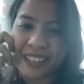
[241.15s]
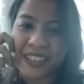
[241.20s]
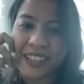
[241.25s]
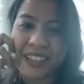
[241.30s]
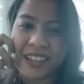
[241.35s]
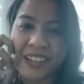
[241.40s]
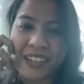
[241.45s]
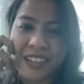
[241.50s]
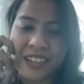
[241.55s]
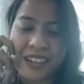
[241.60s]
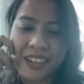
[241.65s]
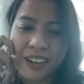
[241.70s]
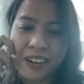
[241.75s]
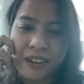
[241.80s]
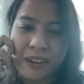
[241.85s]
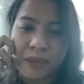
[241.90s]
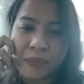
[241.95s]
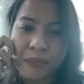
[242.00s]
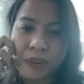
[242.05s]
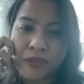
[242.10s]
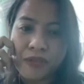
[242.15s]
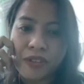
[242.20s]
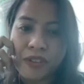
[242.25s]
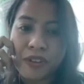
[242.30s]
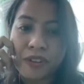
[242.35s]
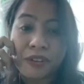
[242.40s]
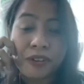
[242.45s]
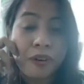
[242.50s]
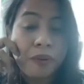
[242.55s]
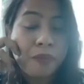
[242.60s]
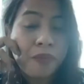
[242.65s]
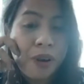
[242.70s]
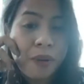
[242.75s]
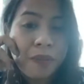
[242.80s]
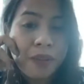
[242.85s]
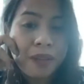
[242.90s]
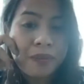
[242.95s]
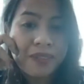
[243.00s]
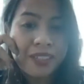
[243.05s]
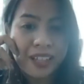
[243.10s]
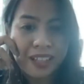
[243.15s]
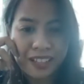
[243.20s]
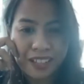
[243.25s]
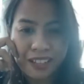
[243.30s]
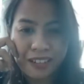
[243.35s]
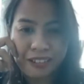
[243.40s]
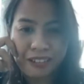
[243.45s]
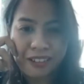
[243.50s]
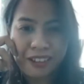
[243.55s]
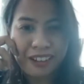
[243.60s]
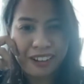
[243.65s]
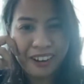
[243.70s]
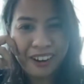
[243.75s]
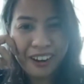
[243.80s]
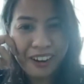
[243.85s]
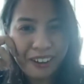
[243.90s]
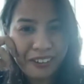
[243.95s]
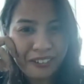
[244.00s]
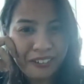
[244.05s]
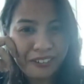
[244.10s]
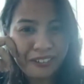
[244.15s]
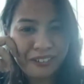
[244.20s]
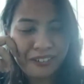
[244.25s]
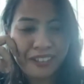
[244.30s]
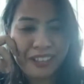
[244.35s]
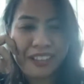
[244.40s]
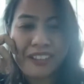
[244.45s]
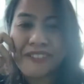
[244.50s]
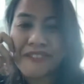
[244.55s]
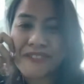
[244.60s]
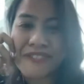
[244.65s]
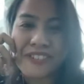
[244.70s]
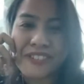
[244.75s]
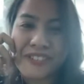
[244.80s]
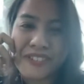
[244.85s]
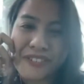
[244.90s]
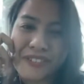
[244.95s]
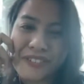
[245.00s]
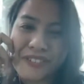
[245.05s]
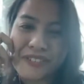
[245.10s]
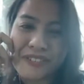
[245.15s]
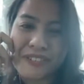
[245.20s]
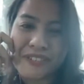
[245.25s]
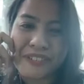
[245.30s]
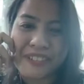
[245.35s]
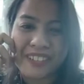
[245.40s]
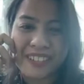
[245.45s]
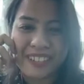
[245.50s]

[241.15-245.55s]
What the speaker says: If there are problems, I need to come and call. We love you!